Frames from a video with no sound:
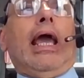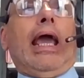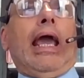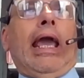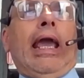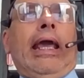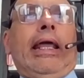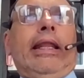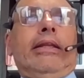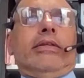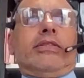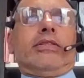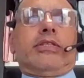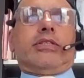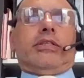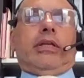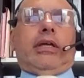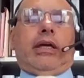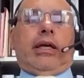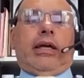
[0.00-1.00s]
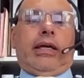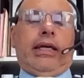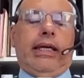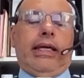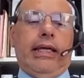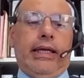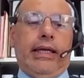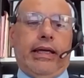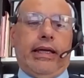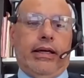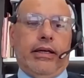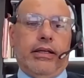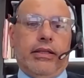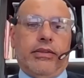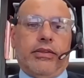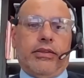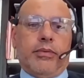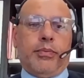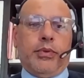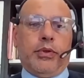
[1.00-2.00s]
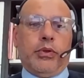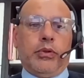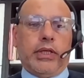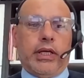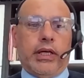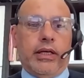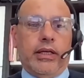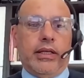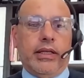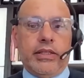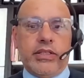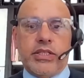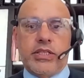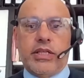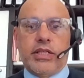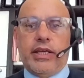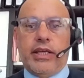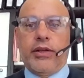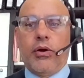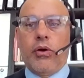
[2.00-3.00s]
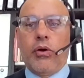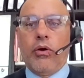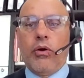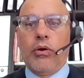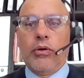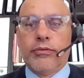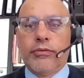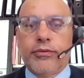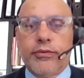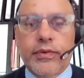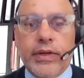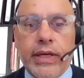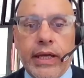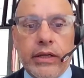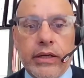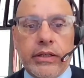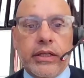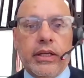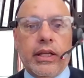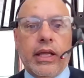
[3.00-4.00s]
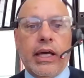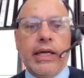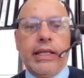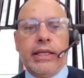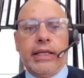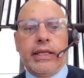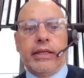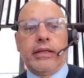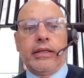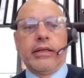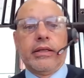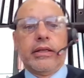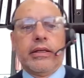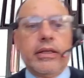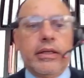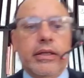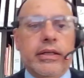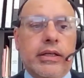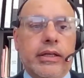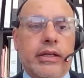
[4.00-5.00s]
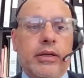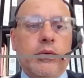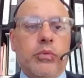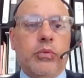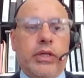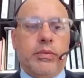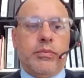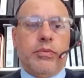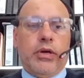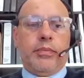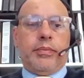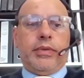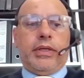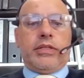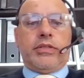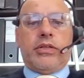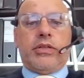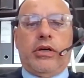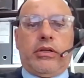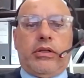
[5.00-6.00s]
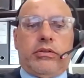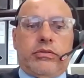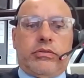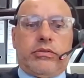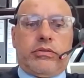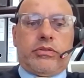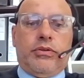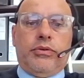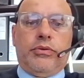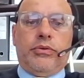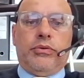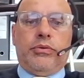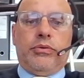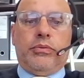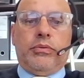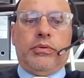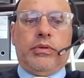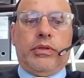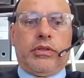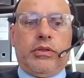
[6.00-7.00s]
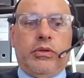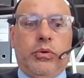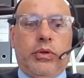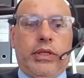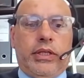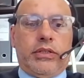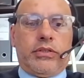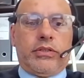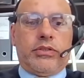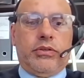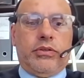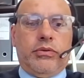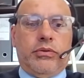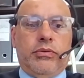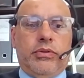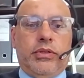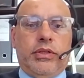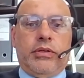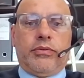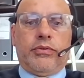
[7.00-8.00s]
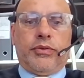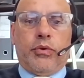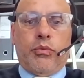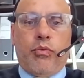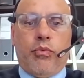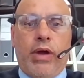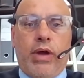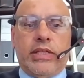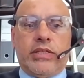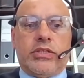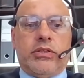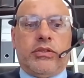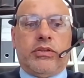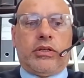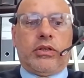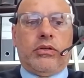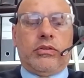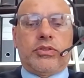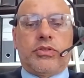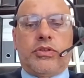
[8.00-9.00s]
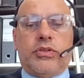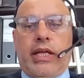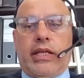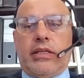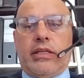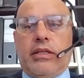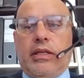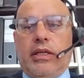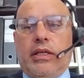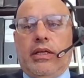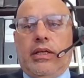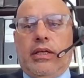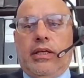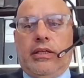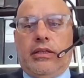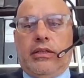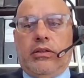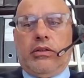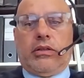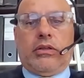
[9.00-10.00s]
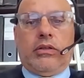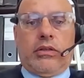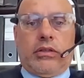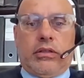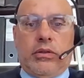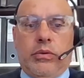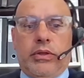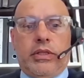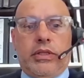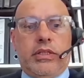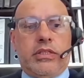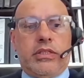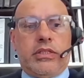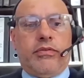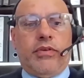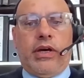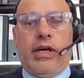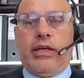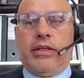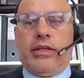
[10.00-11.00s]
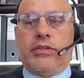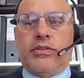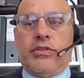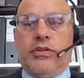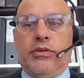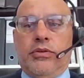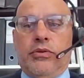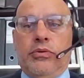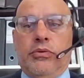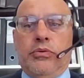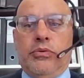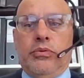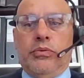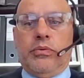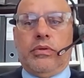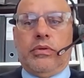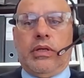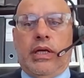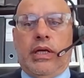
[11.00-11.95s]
And here, the builder, instead of calculating what he might be entitled to according to the rates in the contract, have gone and got a quantity surveyor to